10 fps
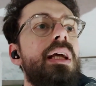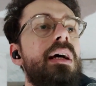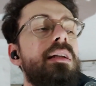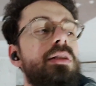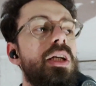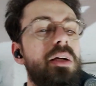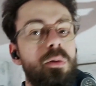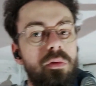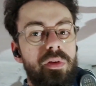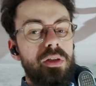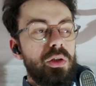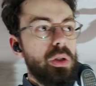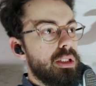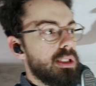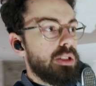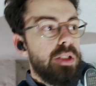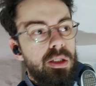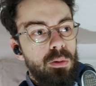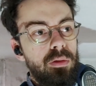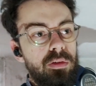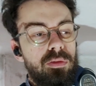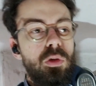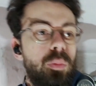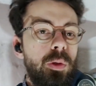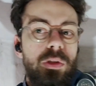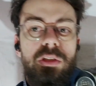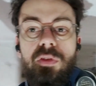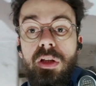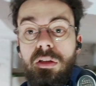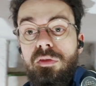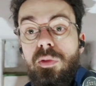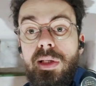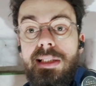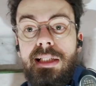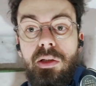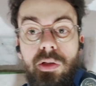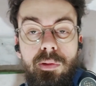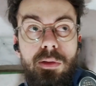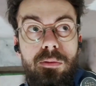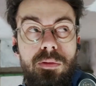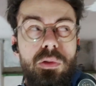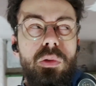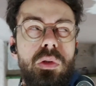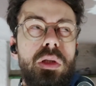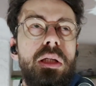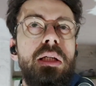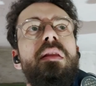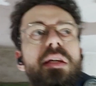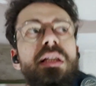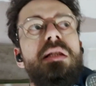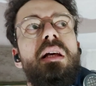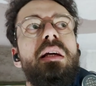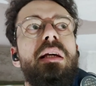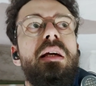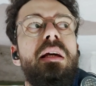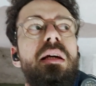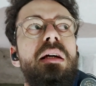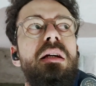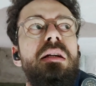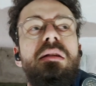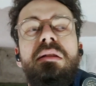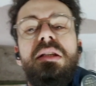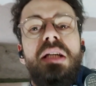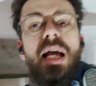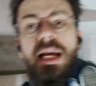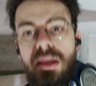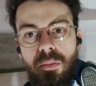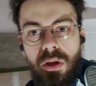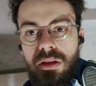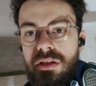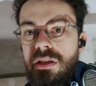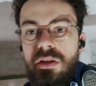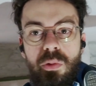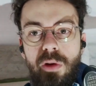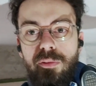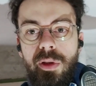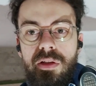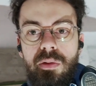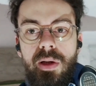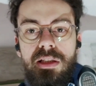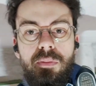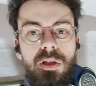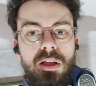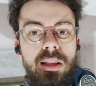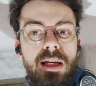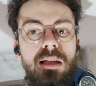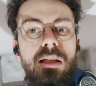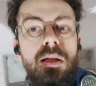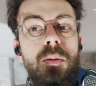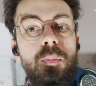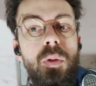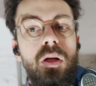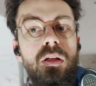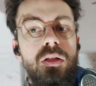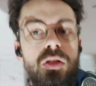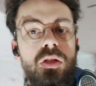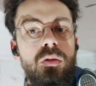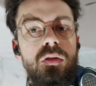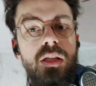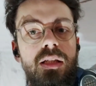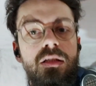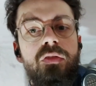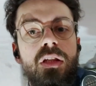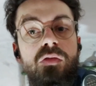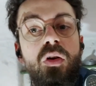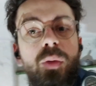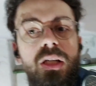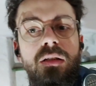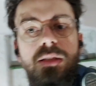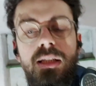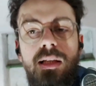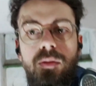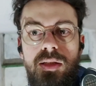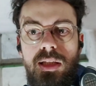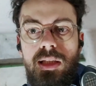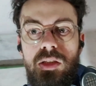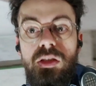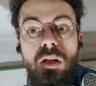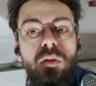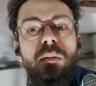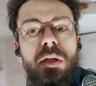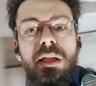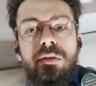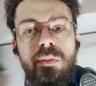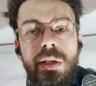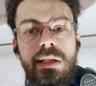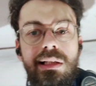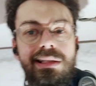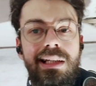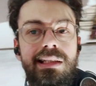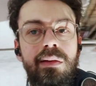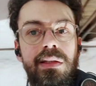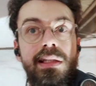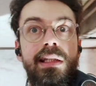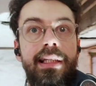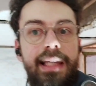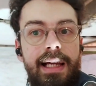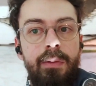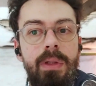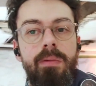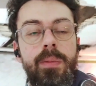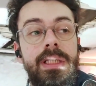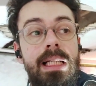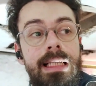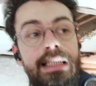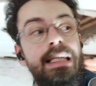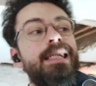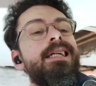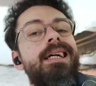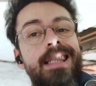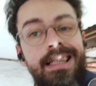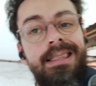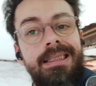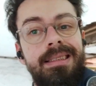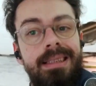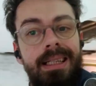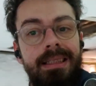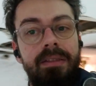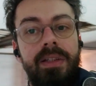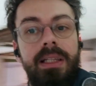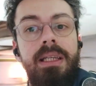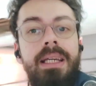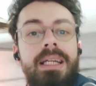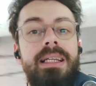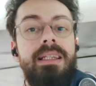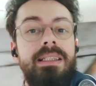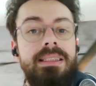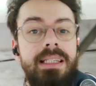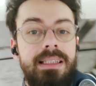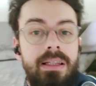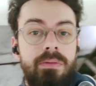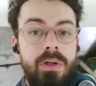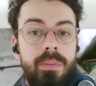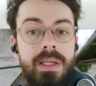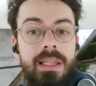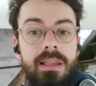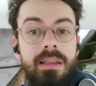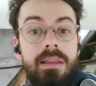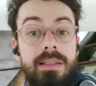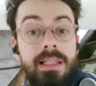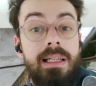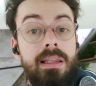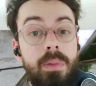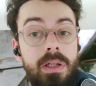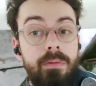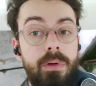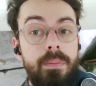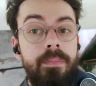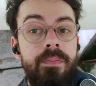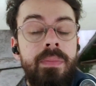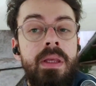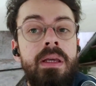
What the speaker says: and check all of the joists and check all of the floorboards for the underfloor heating on the ground floor. This is like 8 months, 12 months away, something like that. But as soon as I get stuff in this room, I can't take down the ceiling. So I'm gonna have to basically take down the ceiling now while the room is clear, and then I can start getting stuff in. And then I can take down the ceiling in the plant room,